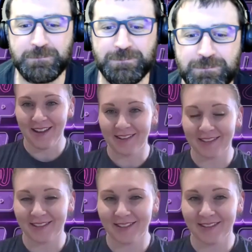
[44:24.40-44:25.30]

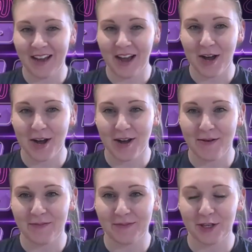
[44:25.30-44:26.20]
Yes.
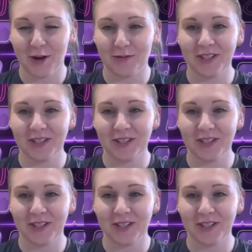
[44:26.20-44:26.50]
So